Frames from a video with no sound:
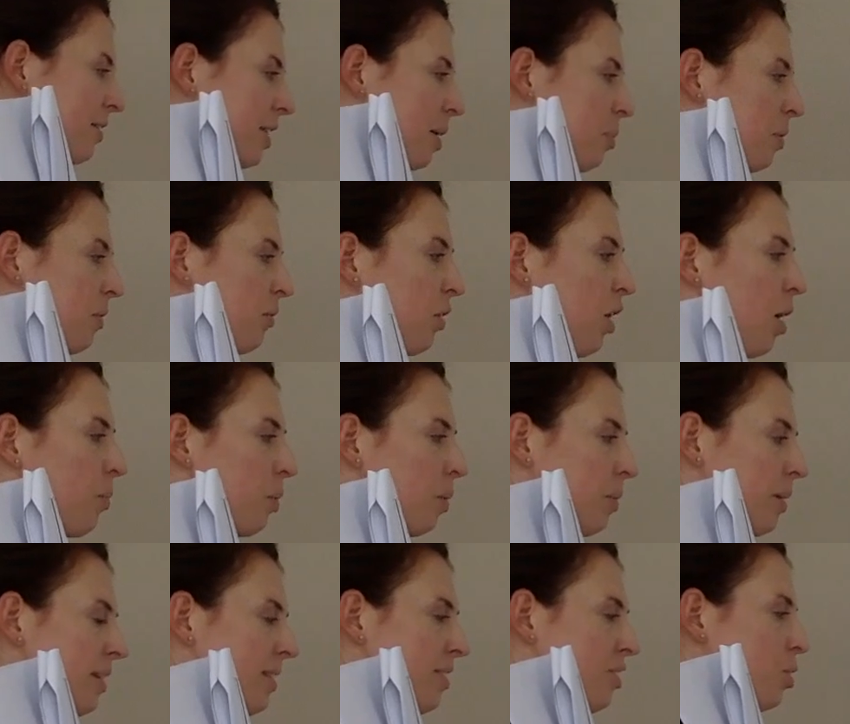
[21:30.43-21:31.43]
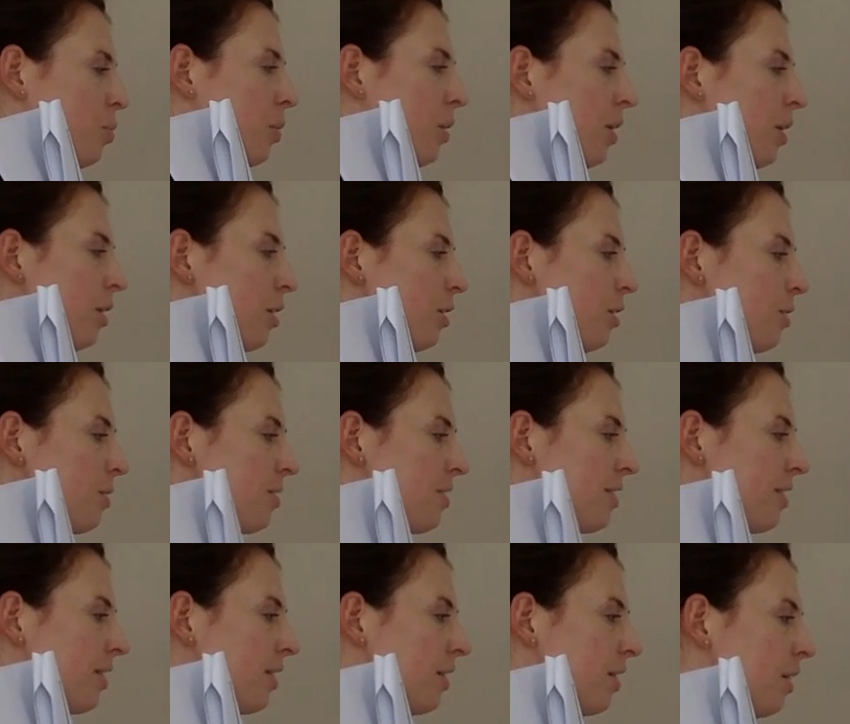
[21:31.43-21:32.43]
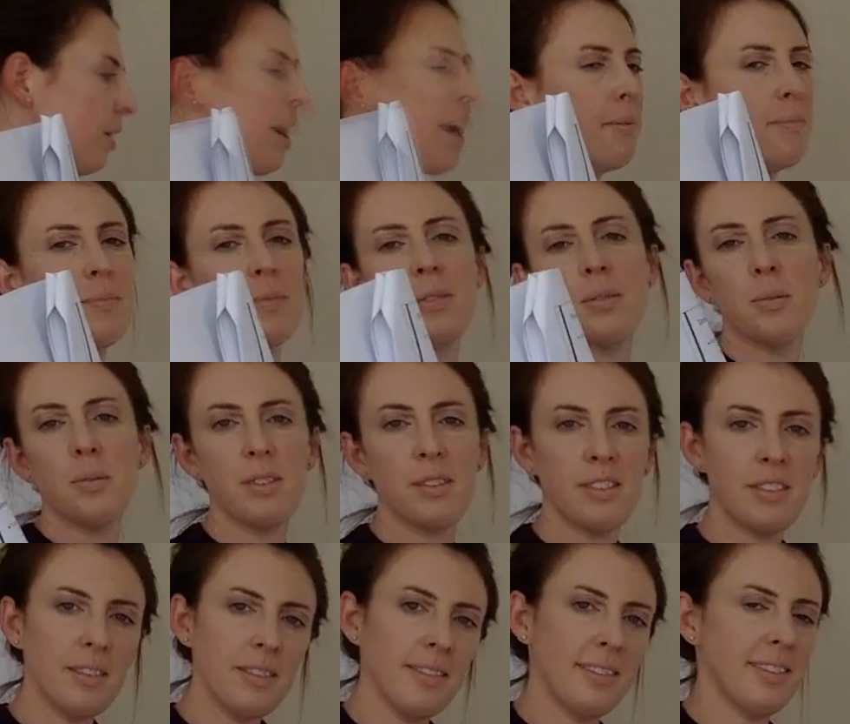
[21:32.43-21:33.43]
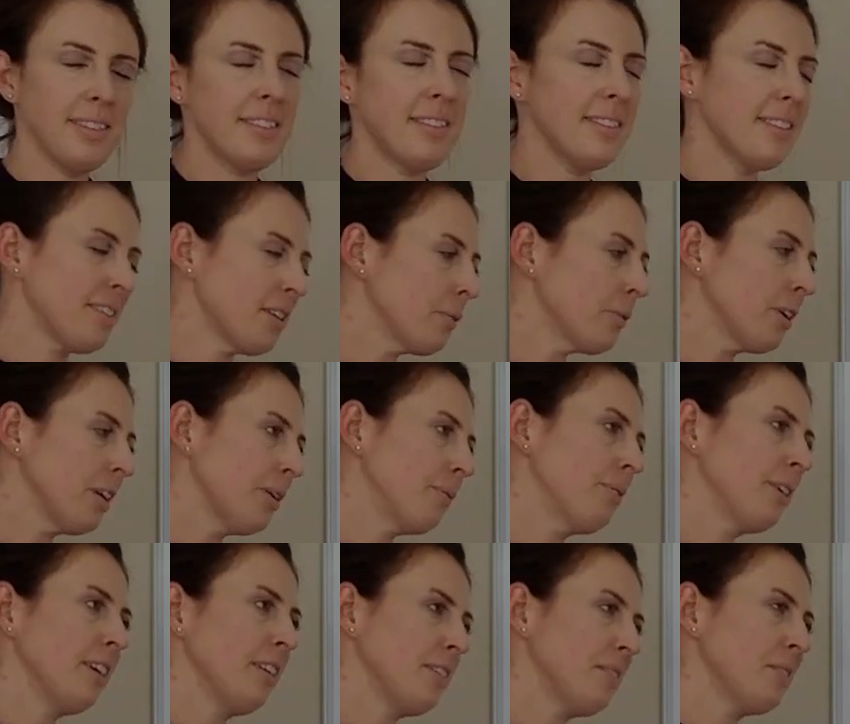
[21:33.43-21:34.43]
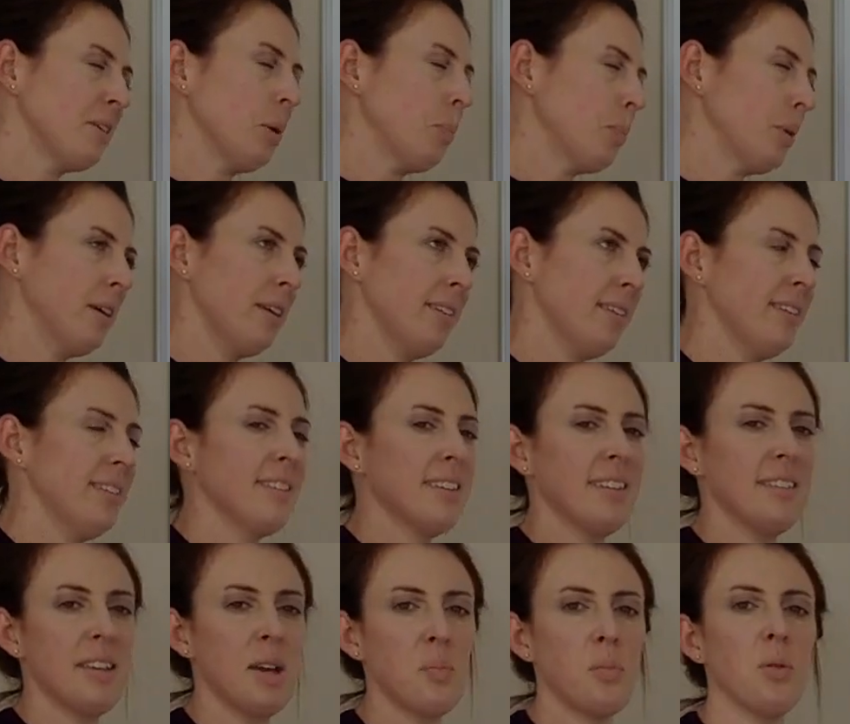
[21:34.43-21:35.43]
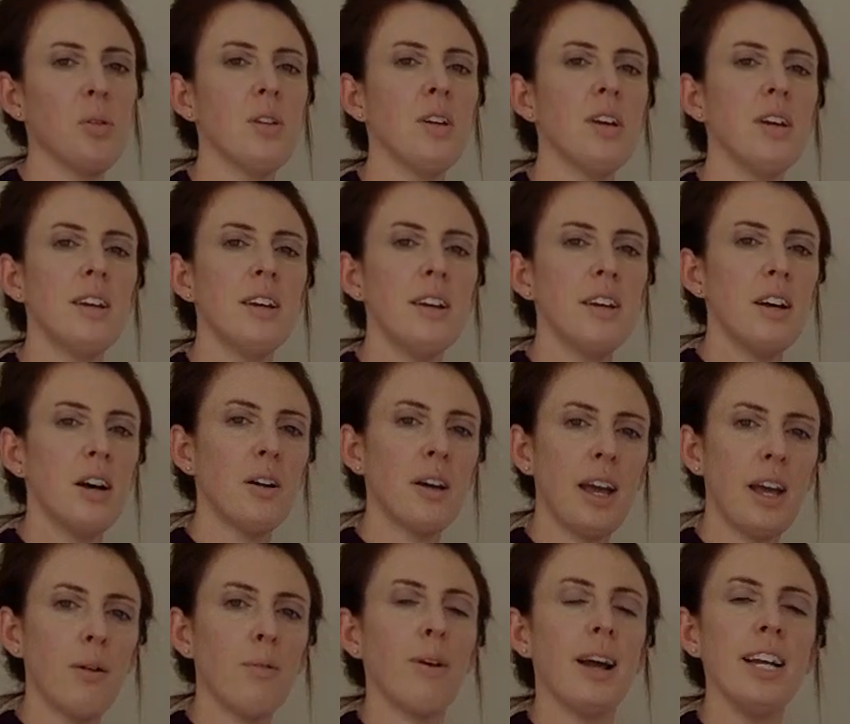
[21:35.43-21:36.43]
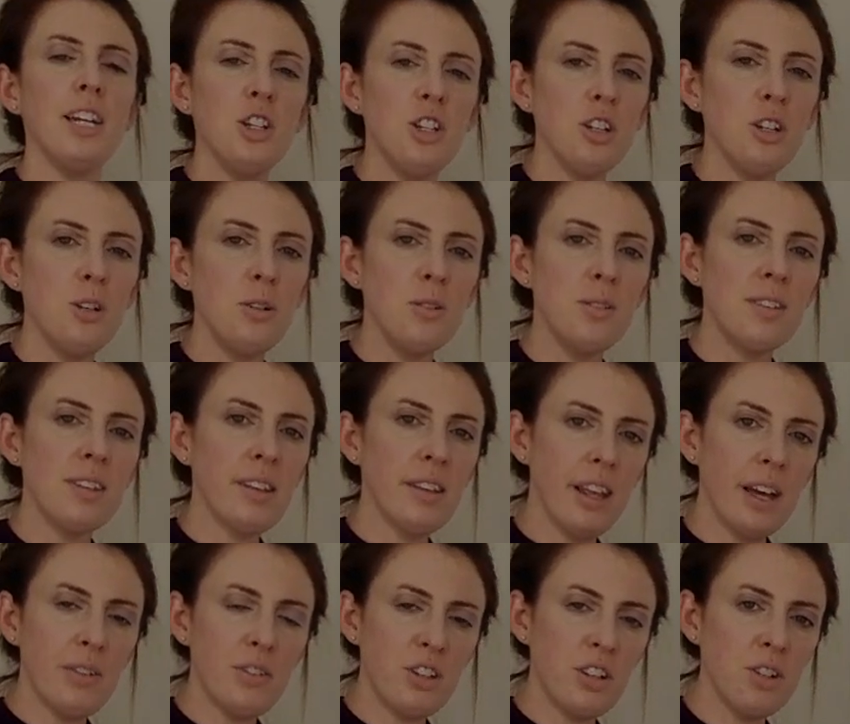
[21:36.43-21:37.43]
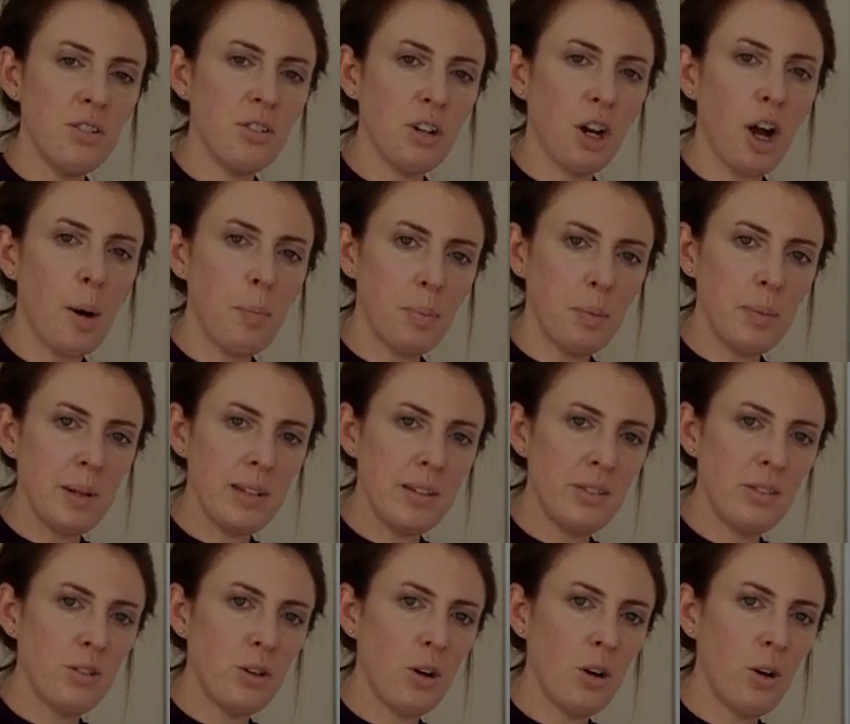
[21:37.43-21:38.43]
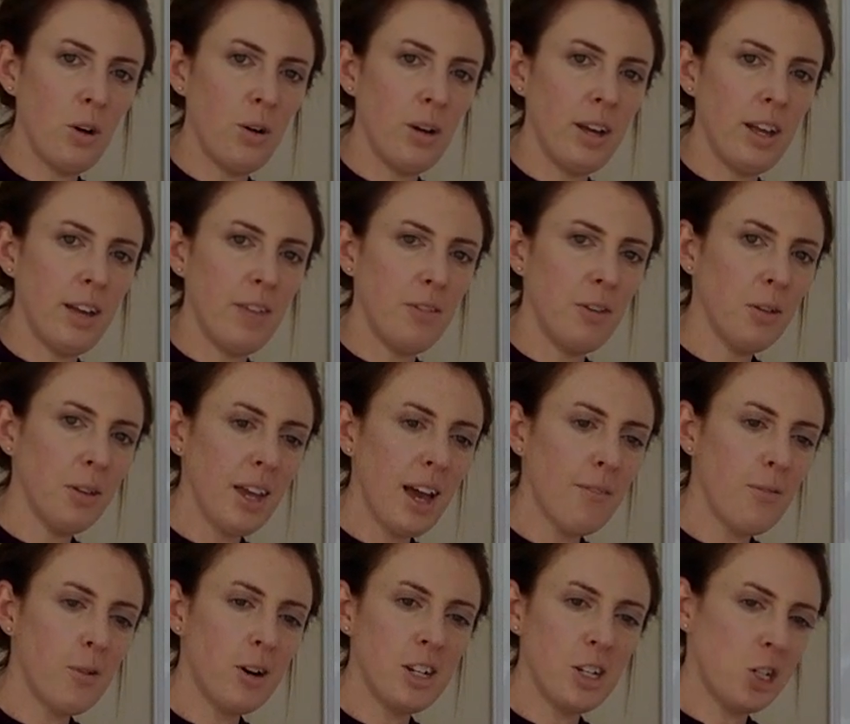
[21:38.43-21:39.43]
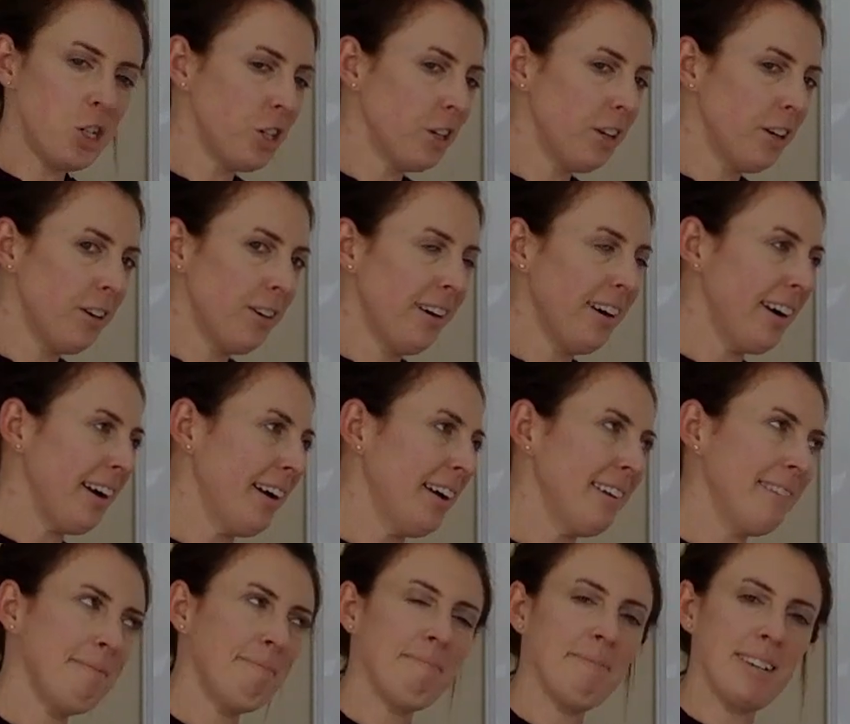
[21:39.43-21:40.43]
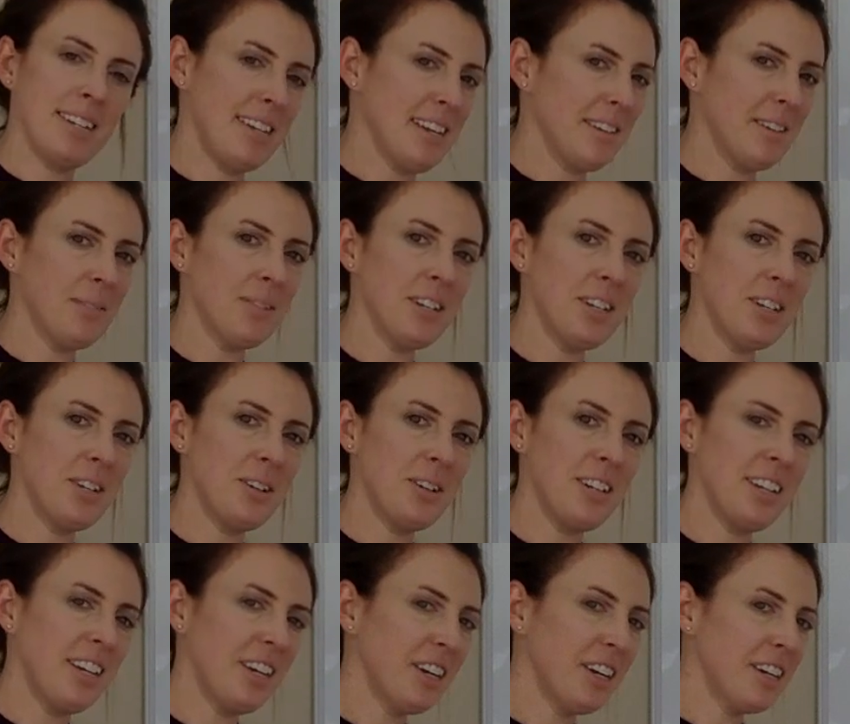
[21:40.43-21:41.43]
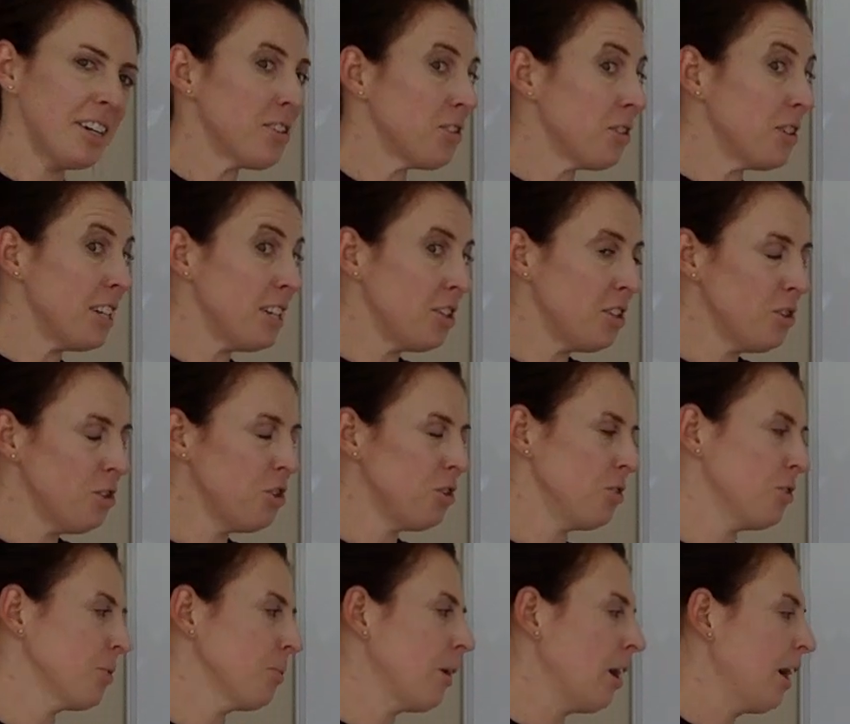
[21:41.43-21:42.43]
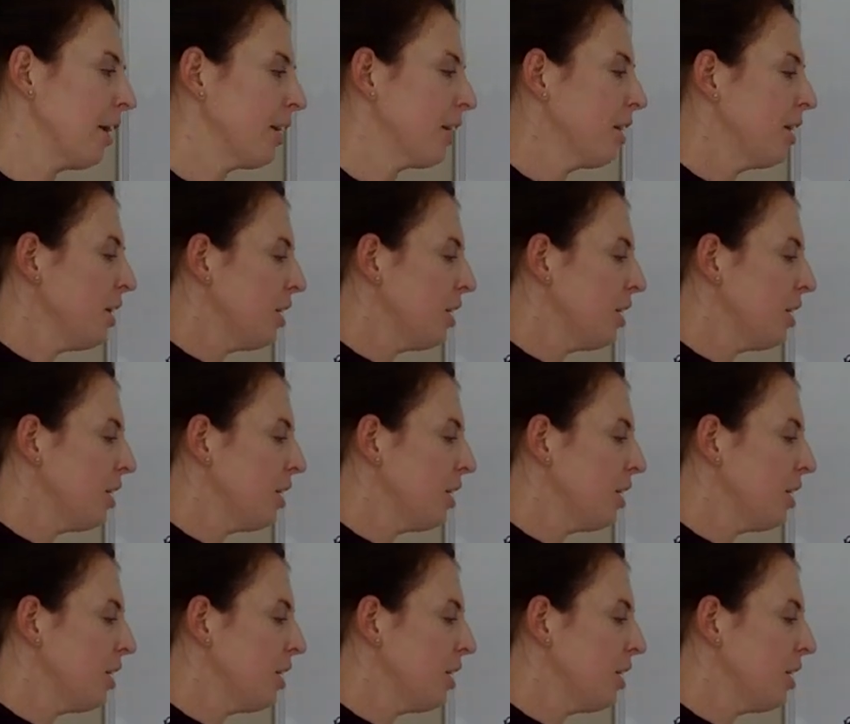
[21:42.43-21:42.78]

example of complements. Suppose, okay, this isn't really realistic, but it's an example. Okay, right shoes and left shoes are complements. So if you only have one shoe, it doesn't really do you any good because you need two shoes to walk.